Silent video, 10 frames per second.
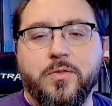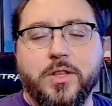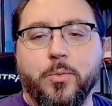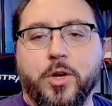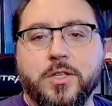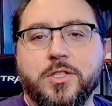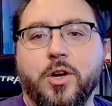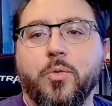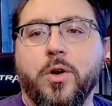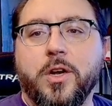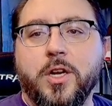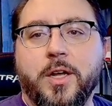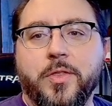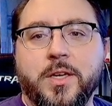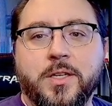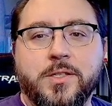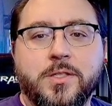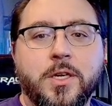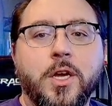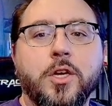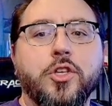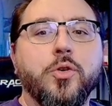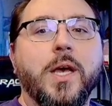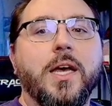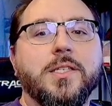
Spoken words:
and then we're going to start working on this. You guys